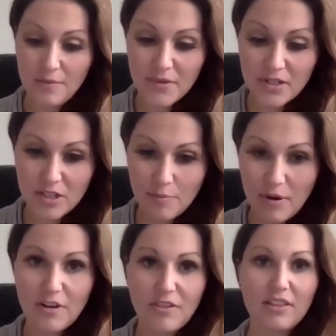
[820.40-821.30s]
dump
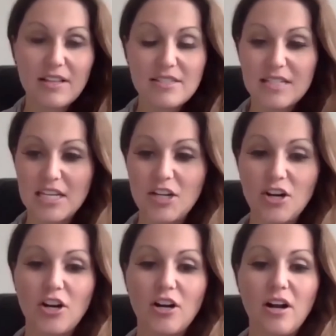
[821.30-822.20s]
everything that's
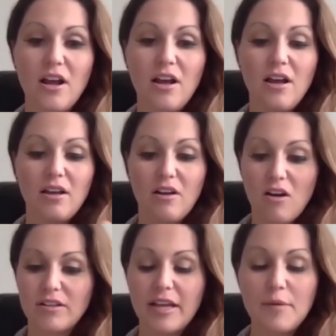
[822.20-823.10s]
here
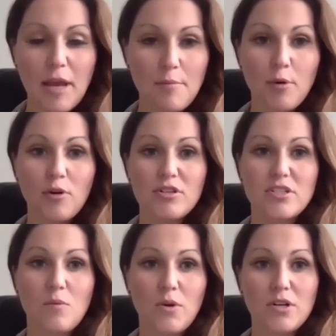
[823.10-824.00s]
on like paper or
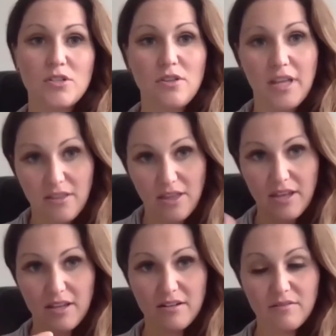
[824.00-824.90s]
somewhere so like they
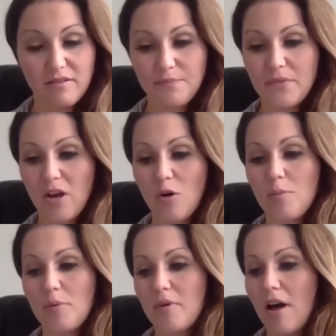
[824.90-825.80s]
can help
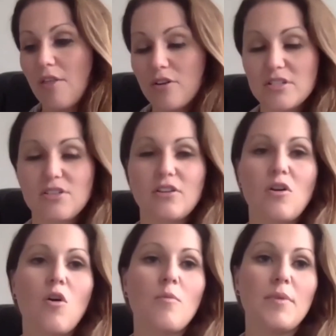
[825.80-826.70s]
others in their
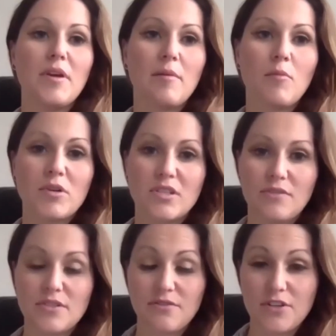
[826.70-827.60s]
home become more
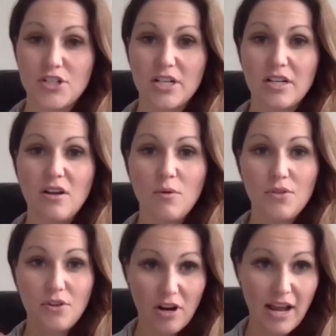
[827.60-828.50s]
self-sufficient, where
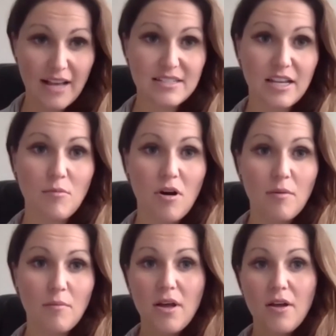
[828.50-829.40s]
they're not asking
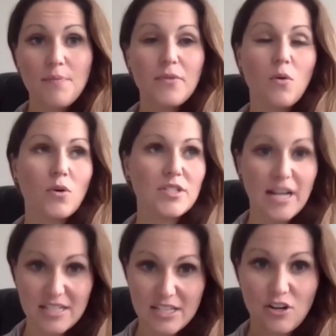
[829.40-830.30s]
mom or
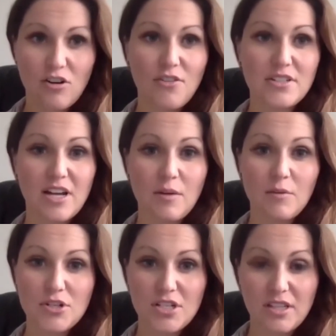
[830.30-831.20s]
texting her all the time
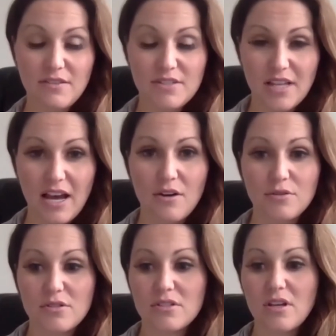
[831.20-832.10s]
when she leaves the
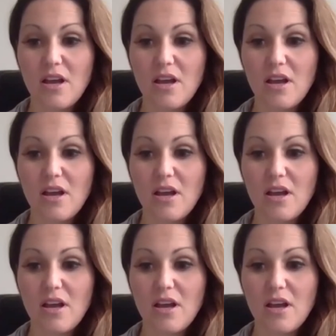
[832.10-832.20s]
house,